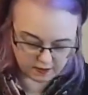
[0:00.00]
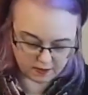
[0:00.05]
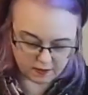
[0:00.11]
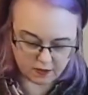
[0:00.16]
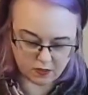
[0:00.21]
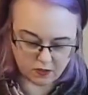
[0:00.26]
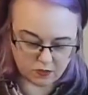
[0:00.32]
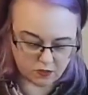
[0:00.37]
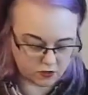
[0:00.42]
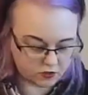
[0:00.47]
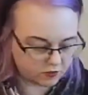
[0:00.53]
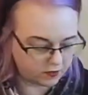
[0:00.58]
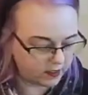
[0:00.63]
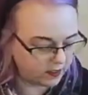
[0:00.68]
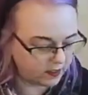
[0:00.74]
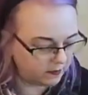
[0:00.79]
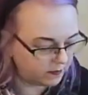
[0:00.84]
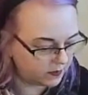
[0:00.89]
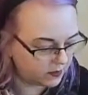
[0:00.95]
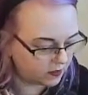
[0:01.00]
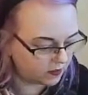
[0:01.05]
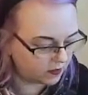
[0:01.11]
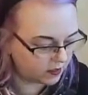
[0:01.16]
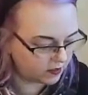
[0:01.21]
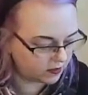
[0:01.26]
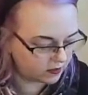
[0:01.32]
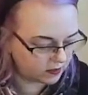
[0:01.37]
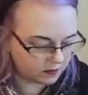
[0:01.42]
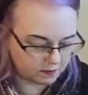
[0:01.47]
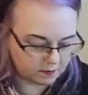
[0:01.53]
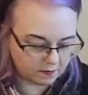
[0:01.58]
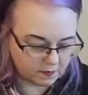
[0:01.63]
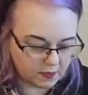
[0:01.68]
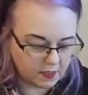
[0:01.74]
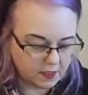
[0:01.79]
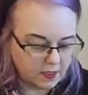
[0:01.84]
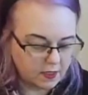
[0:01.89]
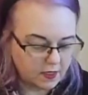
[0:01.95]
is all trim. So there's
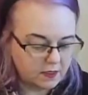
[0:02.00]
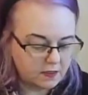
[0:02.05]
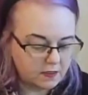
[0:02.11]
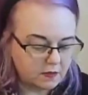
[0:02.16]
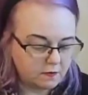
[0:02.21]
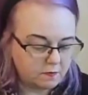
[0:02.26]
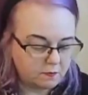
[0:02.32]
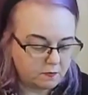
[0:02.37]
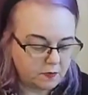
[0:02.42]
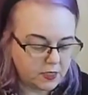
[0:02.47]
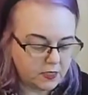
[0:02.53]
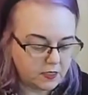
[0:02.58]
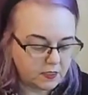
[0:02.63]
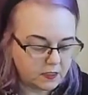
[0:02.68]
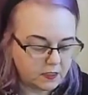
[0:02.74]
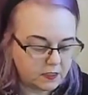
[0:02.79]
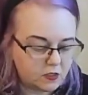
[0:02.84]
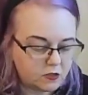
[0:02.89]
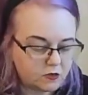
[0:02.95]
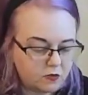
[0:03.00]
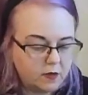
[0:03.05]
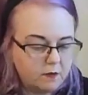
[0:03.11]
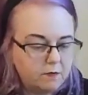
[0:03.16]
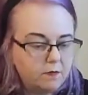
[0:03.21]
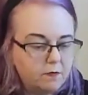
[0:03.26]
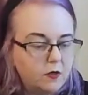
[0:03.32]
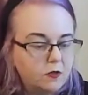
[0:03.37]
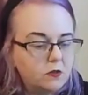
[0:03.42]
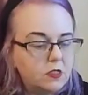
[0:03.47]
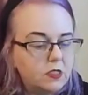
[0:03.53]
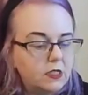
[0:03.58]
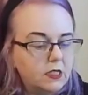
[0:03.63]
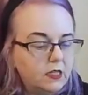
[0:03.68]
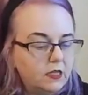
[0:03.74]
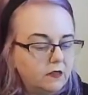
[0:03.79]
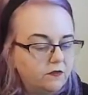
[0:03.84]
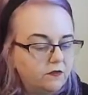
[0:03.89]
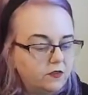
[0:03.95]
some beaded trim
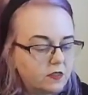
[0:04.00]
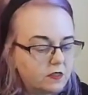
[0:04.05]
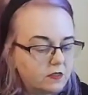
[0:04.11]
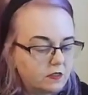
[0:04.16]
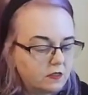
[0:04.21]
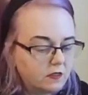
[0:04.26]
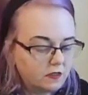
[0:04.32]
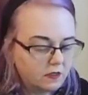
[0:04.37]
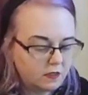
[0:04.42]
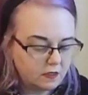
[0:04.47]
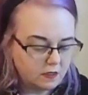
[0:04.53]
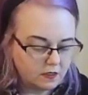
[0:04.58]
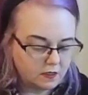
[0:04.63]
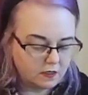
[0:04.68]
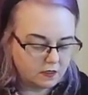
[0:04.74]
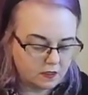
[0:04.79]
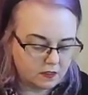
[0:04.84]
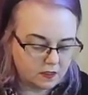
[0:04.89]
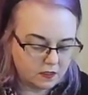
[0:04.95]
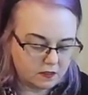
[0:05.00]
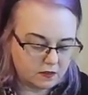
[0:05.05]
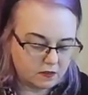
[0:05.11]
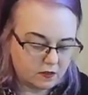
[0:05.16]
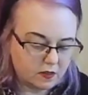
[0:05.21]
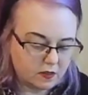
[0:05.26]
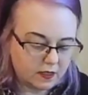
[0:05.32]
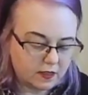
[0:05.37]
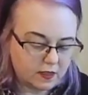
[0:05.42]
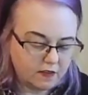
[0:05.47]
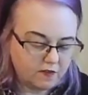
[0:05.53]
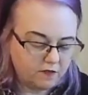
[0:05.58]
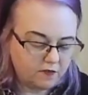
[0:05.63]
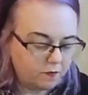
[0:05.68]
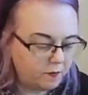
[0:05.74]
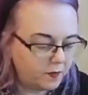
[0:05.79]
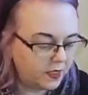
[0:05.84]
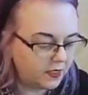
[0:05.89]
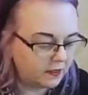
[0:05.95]
motifs look like they've
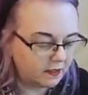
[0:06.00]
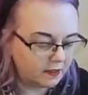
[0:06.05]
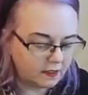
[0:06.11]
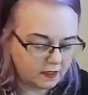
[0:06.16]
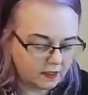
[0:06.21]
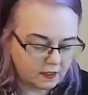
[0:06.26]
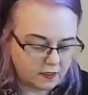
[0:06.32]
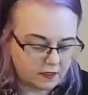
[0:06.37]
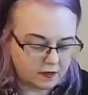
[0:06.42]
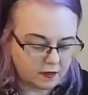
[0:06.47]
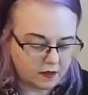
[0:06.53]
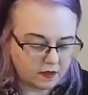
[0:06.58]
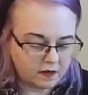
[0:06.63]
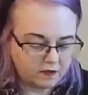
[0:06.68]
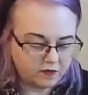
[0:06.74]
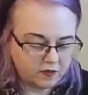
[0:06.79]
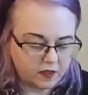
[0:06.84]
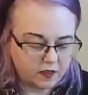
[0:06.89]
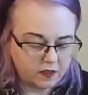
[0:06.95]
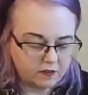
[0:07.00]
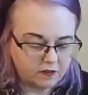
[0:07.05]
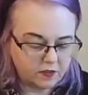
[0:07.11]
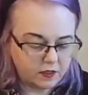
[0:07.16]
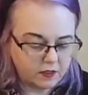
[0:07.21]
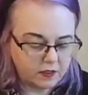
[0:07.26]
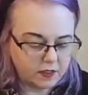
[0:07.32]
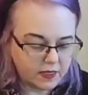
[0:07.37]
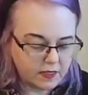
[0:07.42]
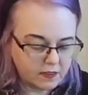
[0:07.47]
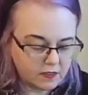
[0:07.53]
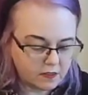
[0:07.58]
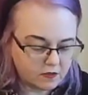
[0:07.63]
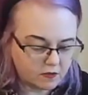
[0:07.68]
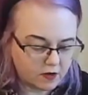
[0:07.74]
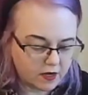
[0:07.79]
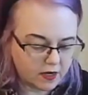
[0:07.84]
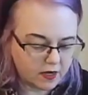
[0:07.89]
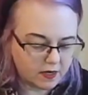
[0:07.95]
been cut off of a lace
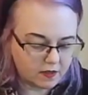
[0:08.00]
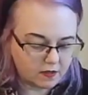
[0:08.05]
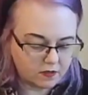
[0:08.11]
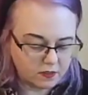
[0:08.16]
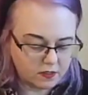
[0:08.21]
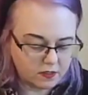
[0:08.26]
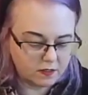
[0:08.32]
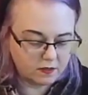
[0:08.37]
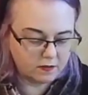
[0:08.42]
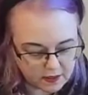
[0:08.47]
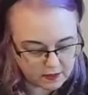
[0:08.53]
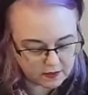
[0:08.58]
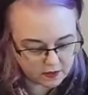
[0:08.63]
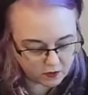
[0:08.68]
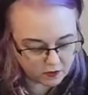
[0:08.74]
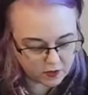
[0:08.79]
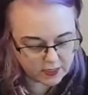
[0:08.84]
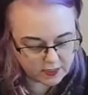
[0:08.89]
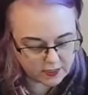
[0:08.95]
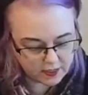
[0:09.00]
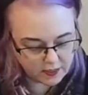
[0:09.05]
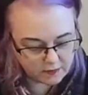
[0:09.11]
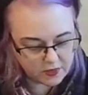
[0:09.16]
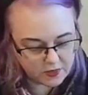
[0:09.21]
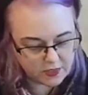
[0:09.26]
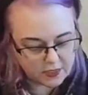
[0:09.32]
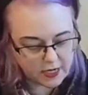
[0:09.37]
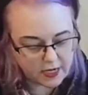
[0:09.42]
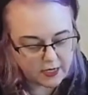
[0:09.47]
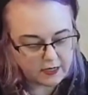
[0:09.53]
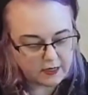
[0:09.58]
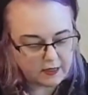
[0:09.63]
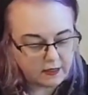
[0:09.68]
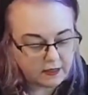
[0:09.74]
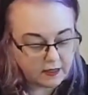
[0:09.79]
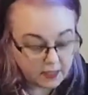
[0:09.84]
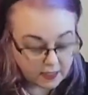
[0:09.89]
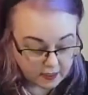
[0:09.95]
ground. So it seems that
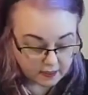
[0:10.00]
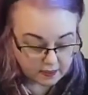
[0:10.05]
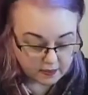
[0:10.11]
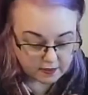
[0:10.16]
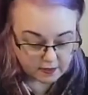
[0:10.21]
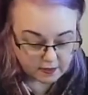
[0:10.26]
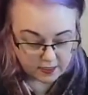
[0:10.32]
this